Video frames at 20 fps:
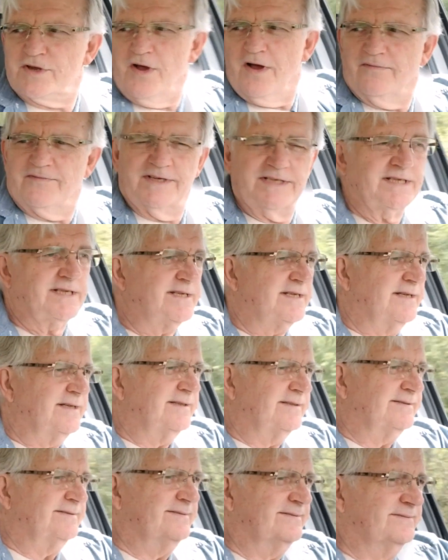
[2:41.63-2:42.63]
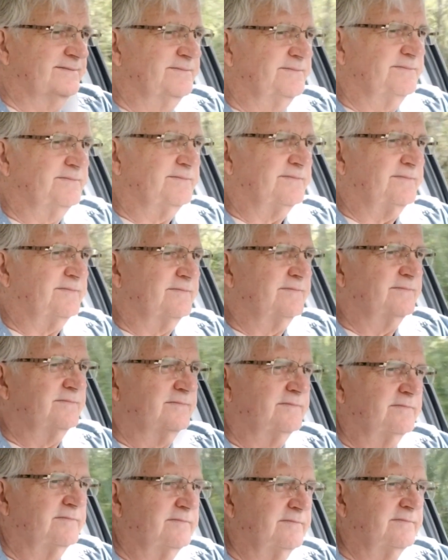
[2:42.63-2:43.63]
office. He is, he's his own
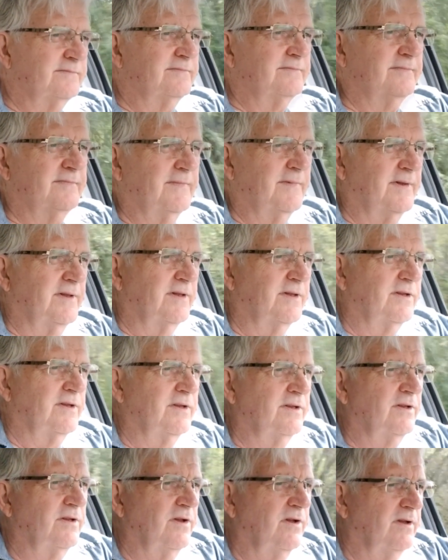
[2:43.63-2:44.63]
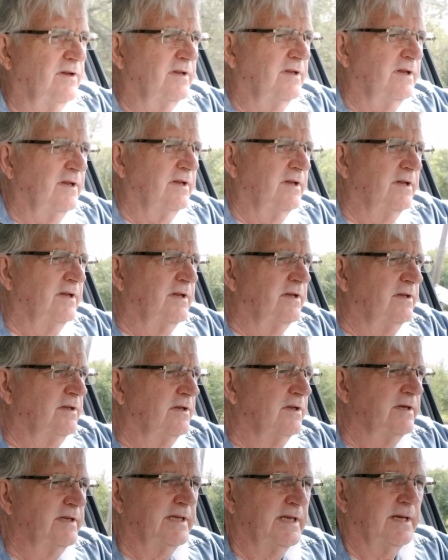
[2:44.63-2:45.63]
post office, and I'm thinking, oh, look at that.
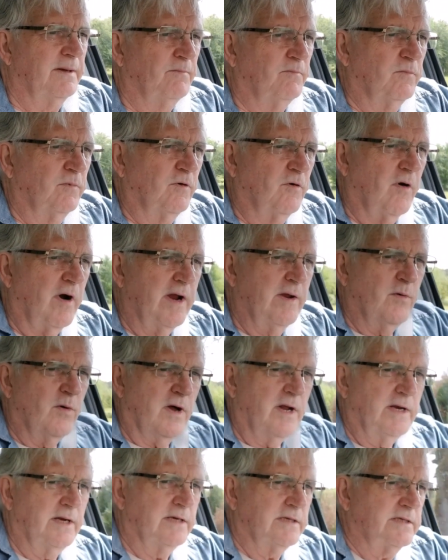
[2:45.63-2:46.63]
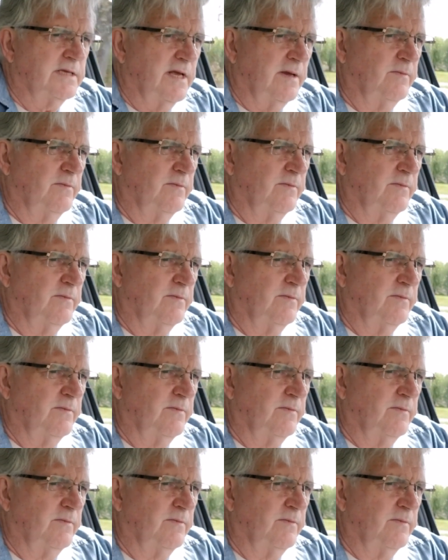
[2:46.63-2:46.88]
Look at that gray one. Isn't that